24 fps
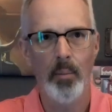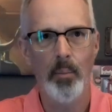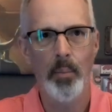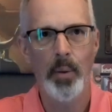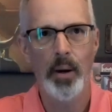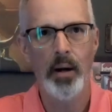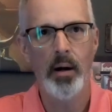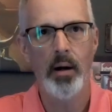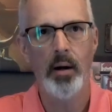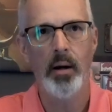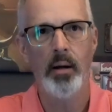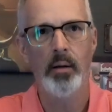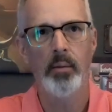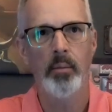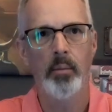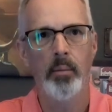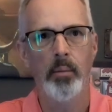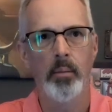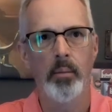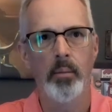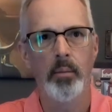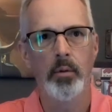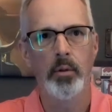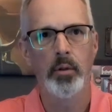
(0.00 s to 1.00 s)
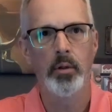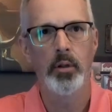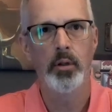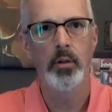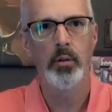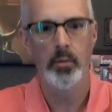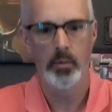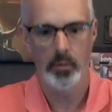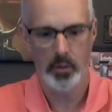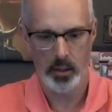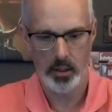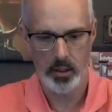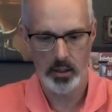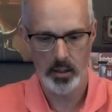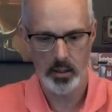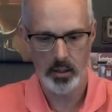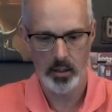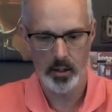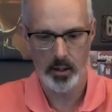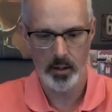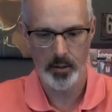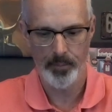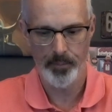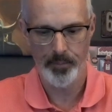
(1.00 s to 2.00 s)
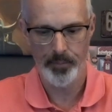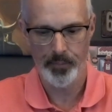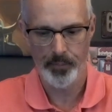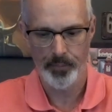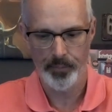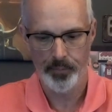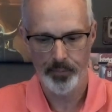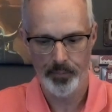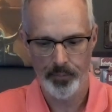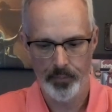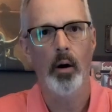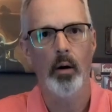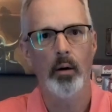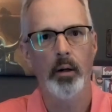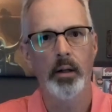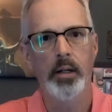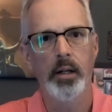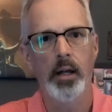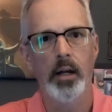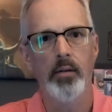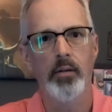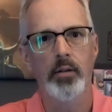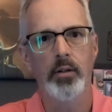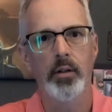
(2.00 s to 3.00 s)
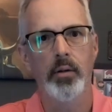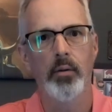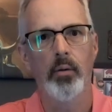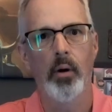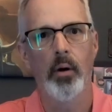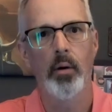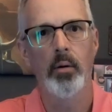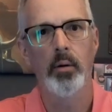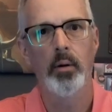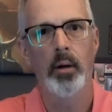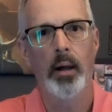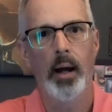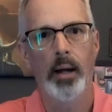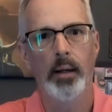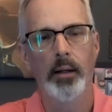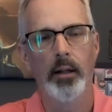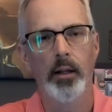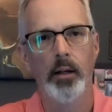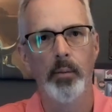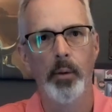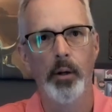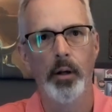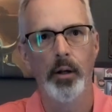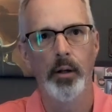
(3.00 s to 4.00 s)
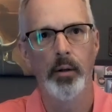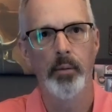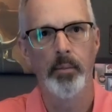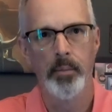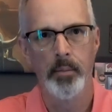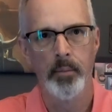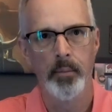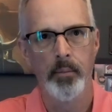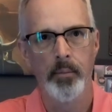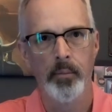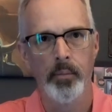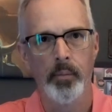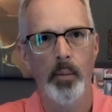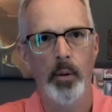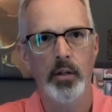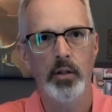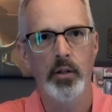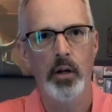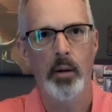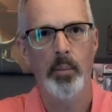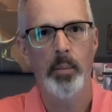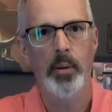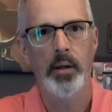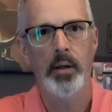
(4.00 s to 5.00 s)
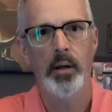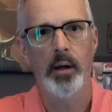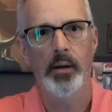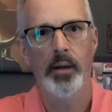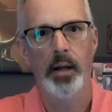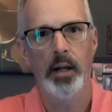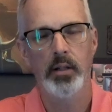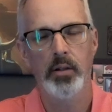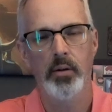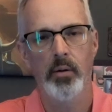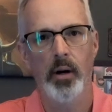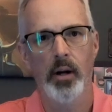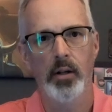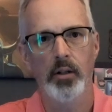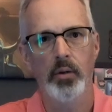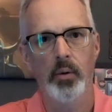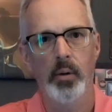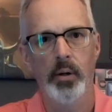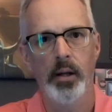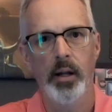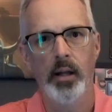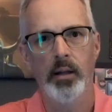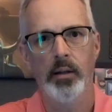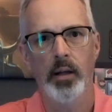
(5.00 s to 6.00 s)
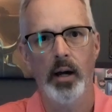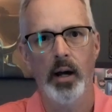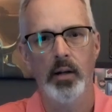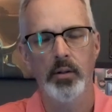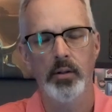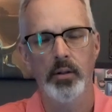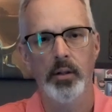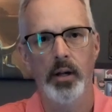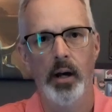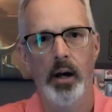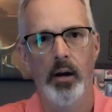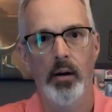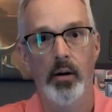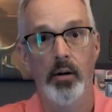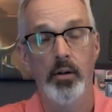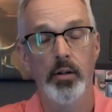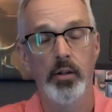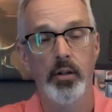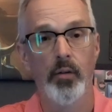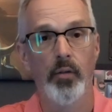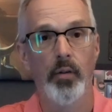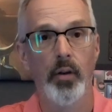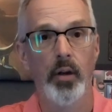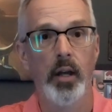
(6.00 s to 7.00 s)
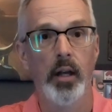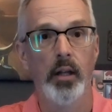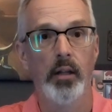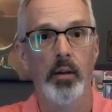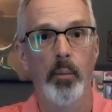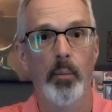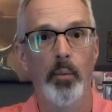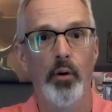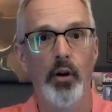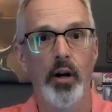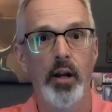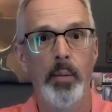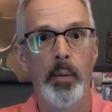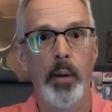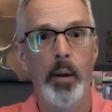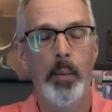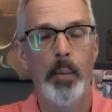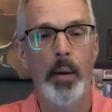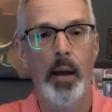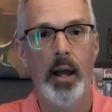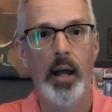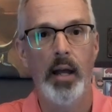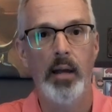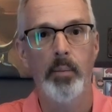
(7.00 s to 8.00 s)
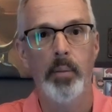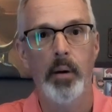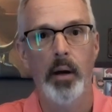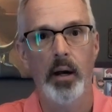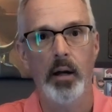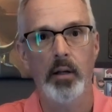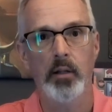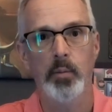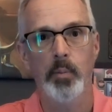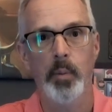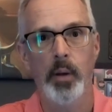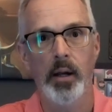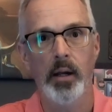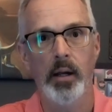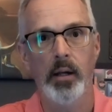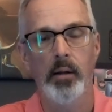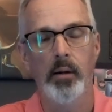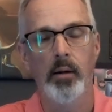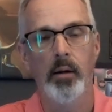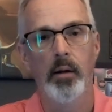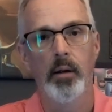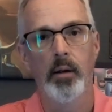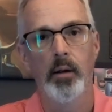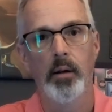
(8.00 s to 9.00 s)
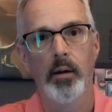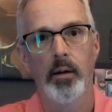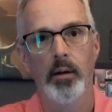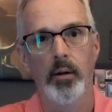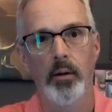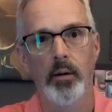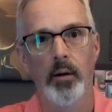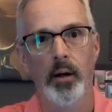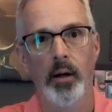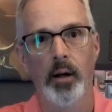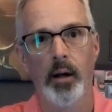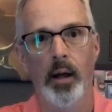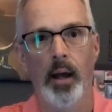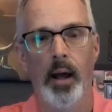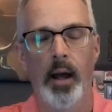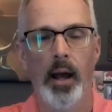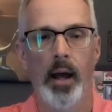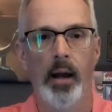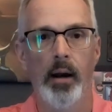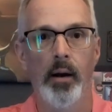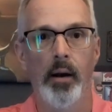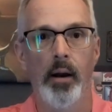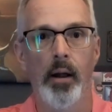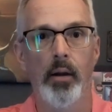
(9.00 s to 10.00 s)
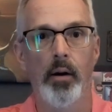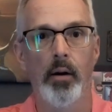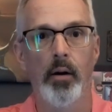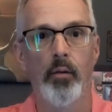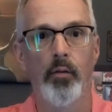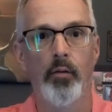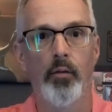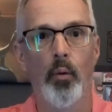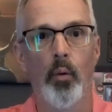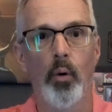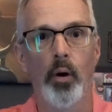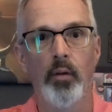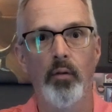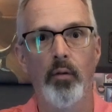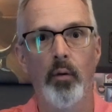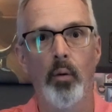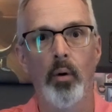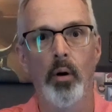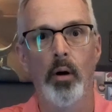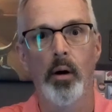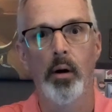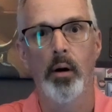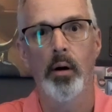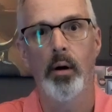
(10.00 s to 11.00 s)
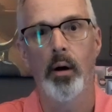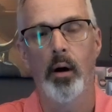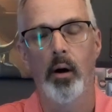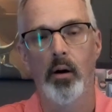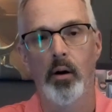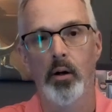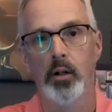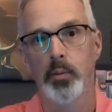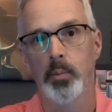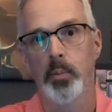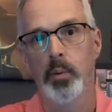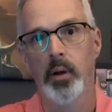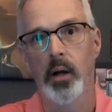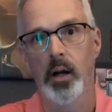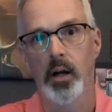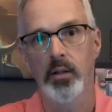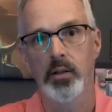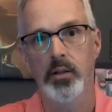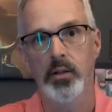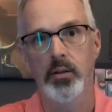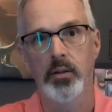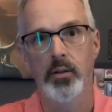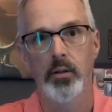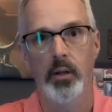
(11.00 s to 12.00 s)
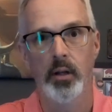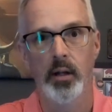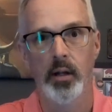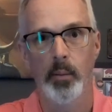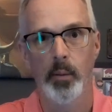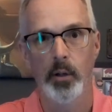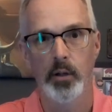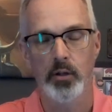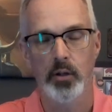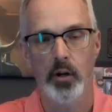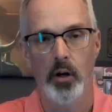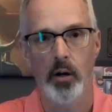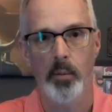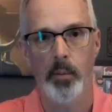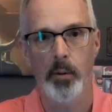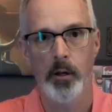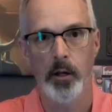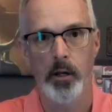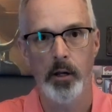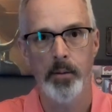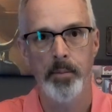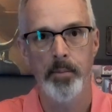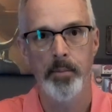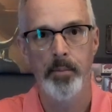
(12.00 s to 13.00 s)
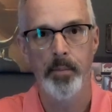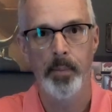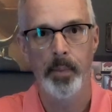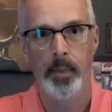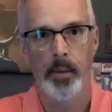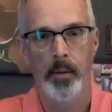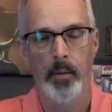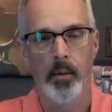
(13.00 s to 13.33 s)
compare it to the Harley-Davidson Road Glide Limited. MSRP on that's around $28,000. If you get the premium Apex paint, you're going to add another $4,400 plus to the MSRP.